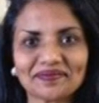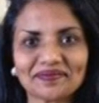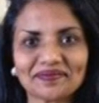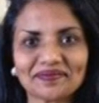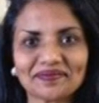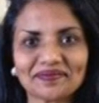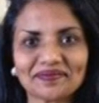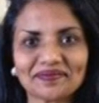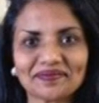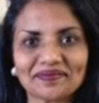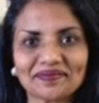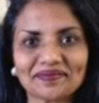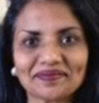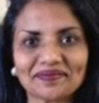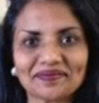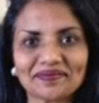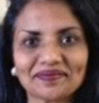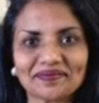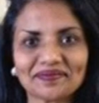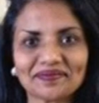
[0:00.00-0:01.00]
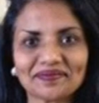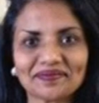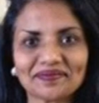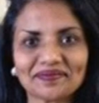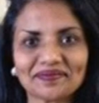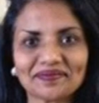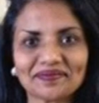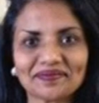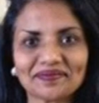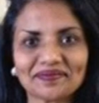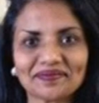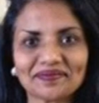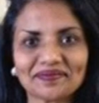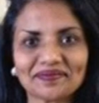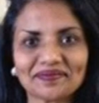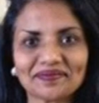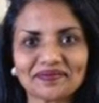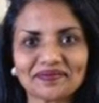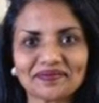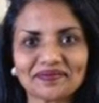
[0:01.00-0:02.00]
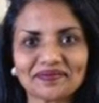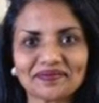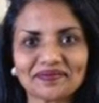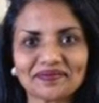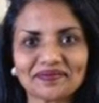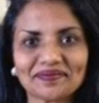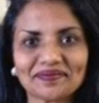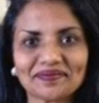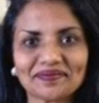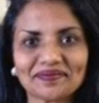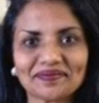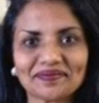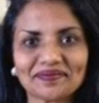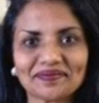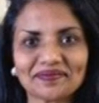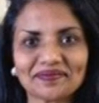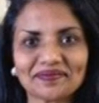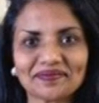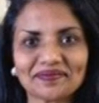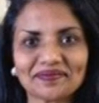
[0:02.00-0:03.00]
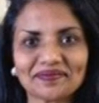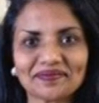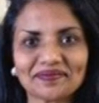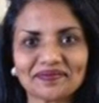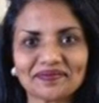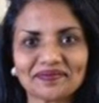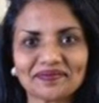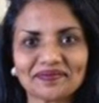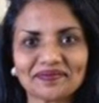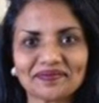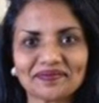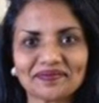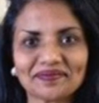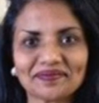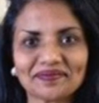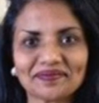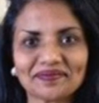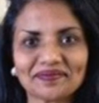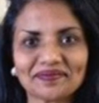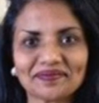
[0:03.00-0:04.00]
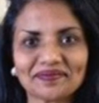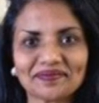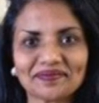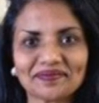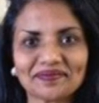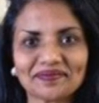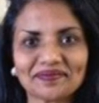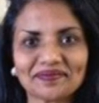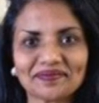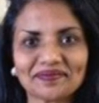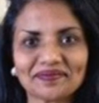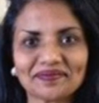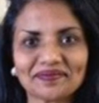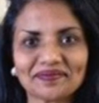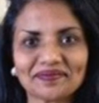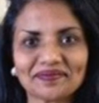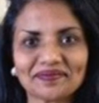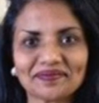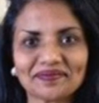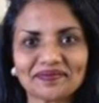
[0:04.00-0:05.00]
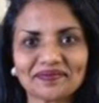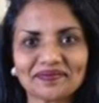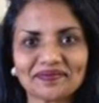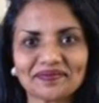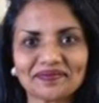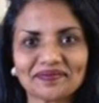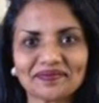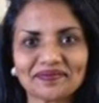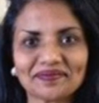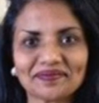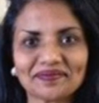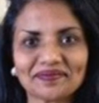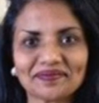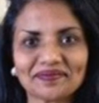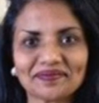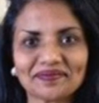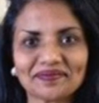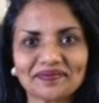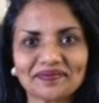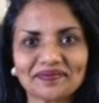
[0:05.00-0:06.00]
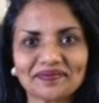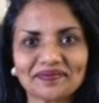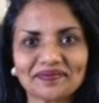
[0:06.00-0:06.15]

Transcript: The face doesn't move, so there is nothing to read.